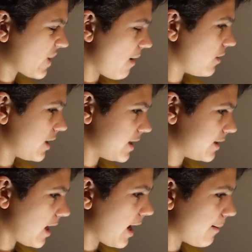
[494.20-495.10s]
I'm
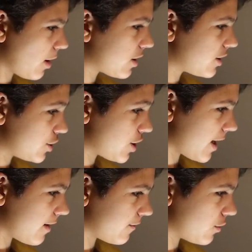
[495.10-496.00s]
liking that. I'm not gonna
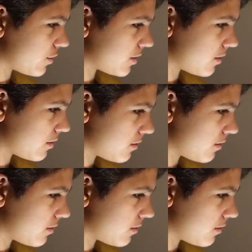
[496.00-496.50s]
check if there's.